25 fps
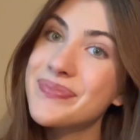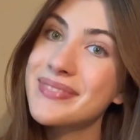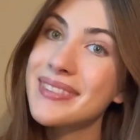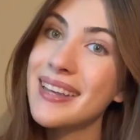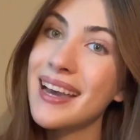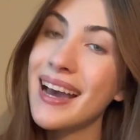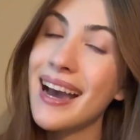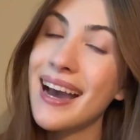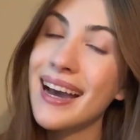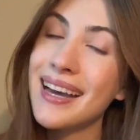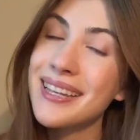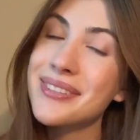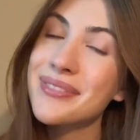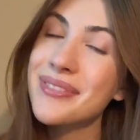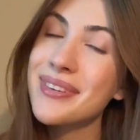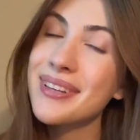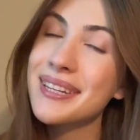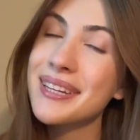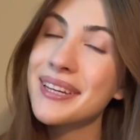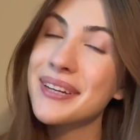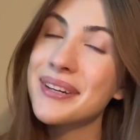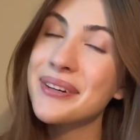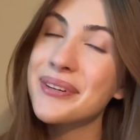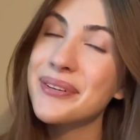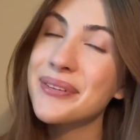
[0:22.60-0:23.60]
As we
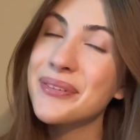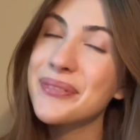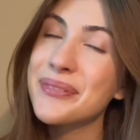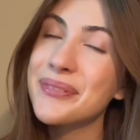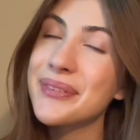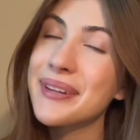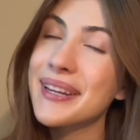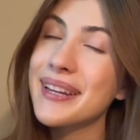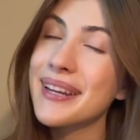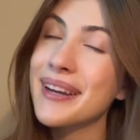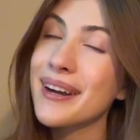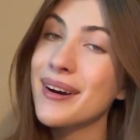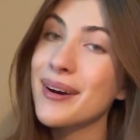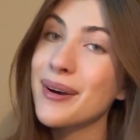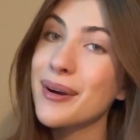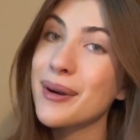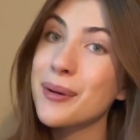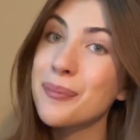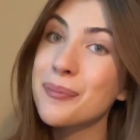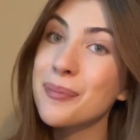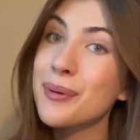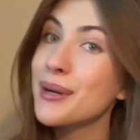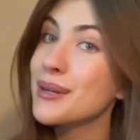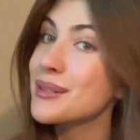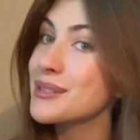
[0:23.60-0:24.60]
know, we are
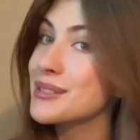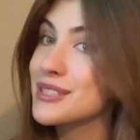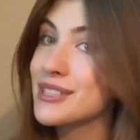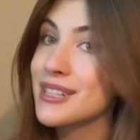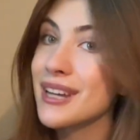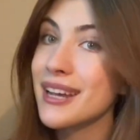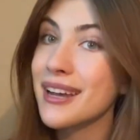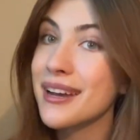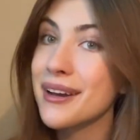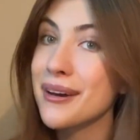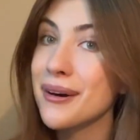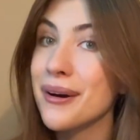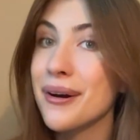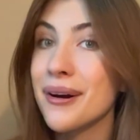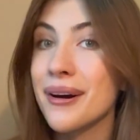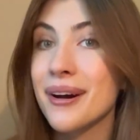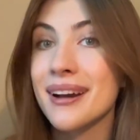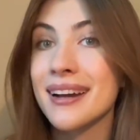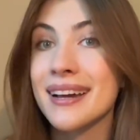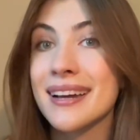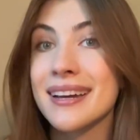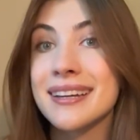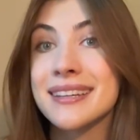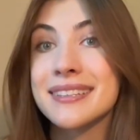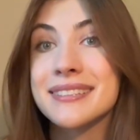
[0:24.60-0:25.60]
approaching
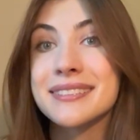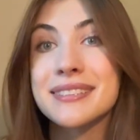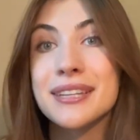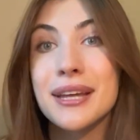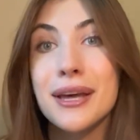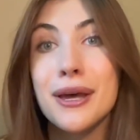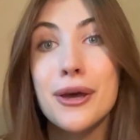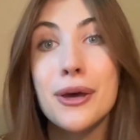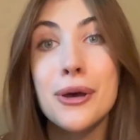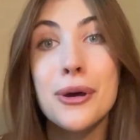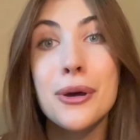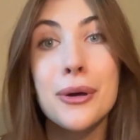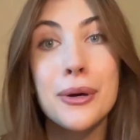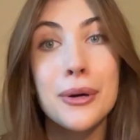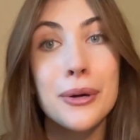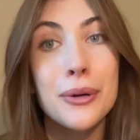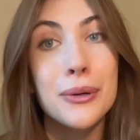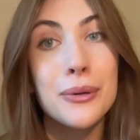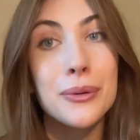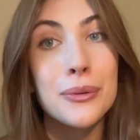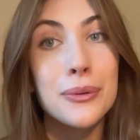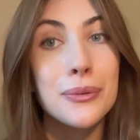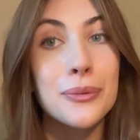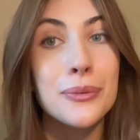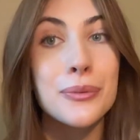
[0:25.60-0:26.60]
August,
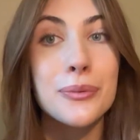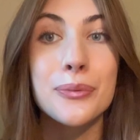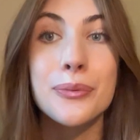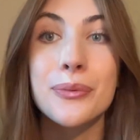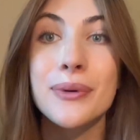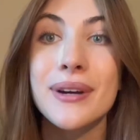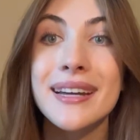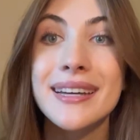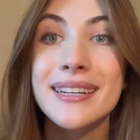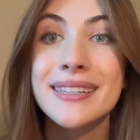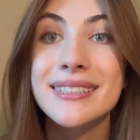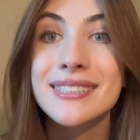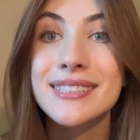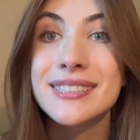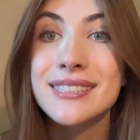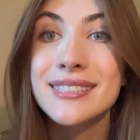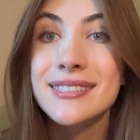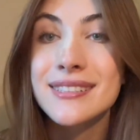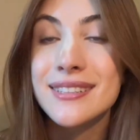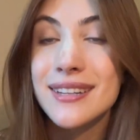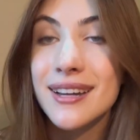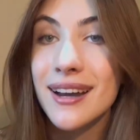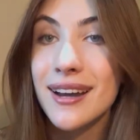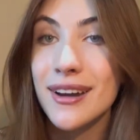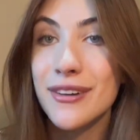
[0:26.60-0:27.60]
which
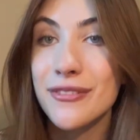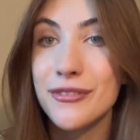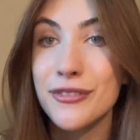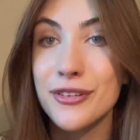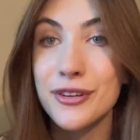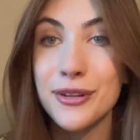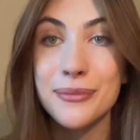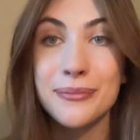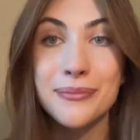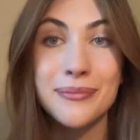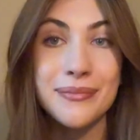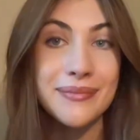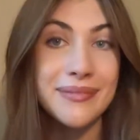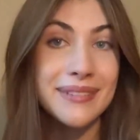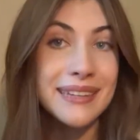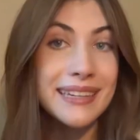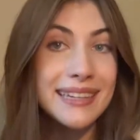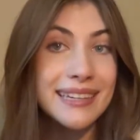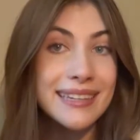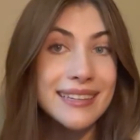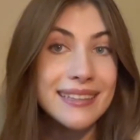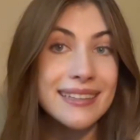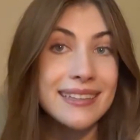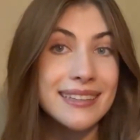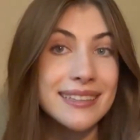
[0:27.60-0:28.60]
for me
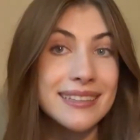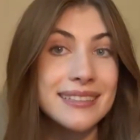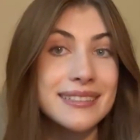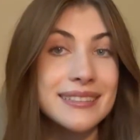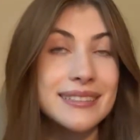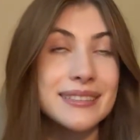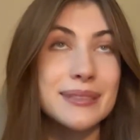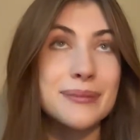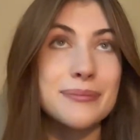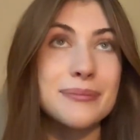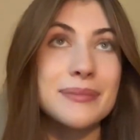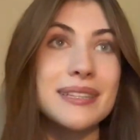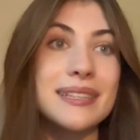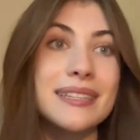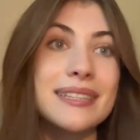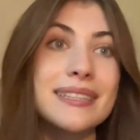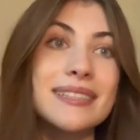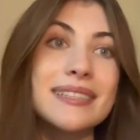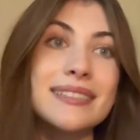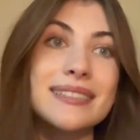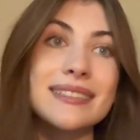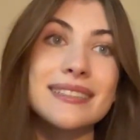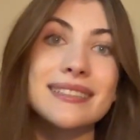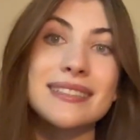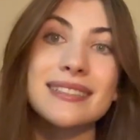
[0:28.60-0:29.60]
at least
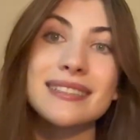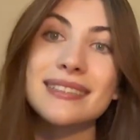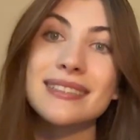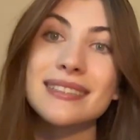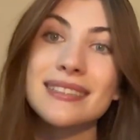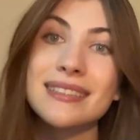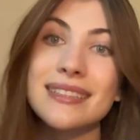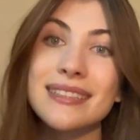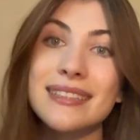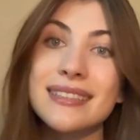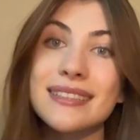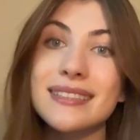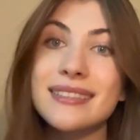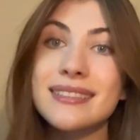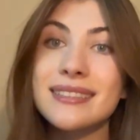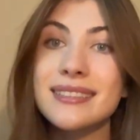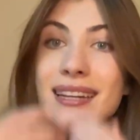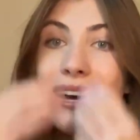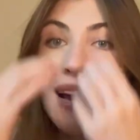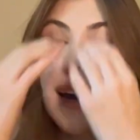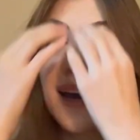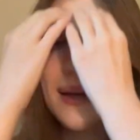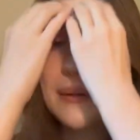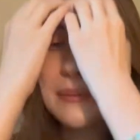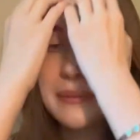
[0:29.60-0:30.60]
means it's
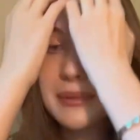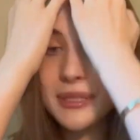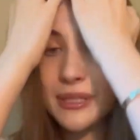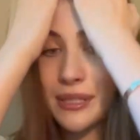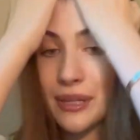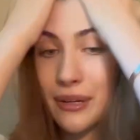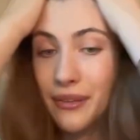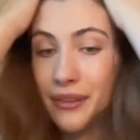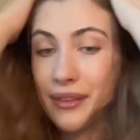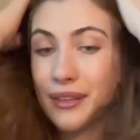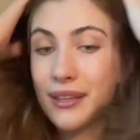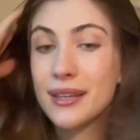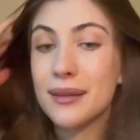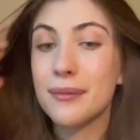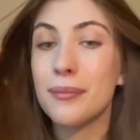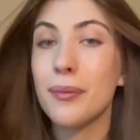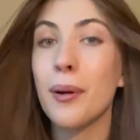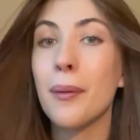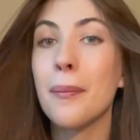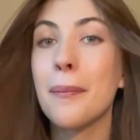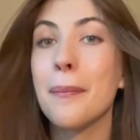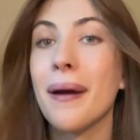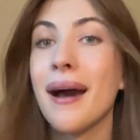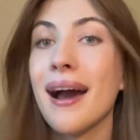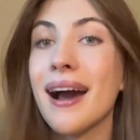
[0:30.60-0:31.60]
time to start thinking
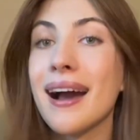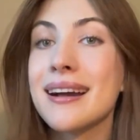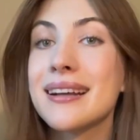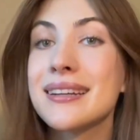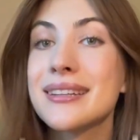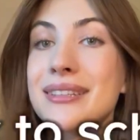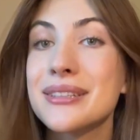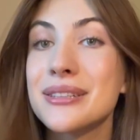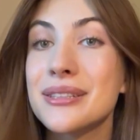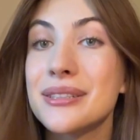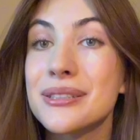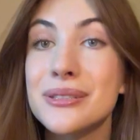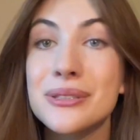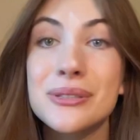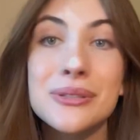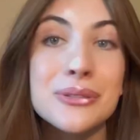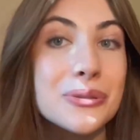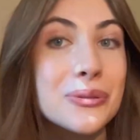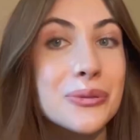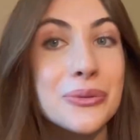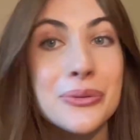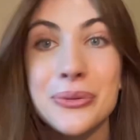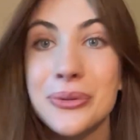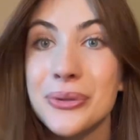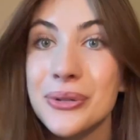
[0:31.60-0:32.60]
about back to
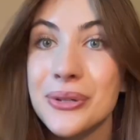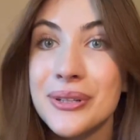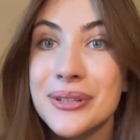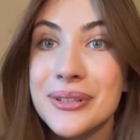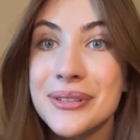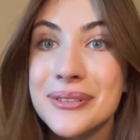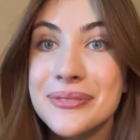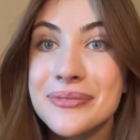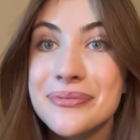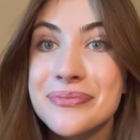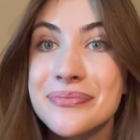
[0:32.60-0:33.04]
school.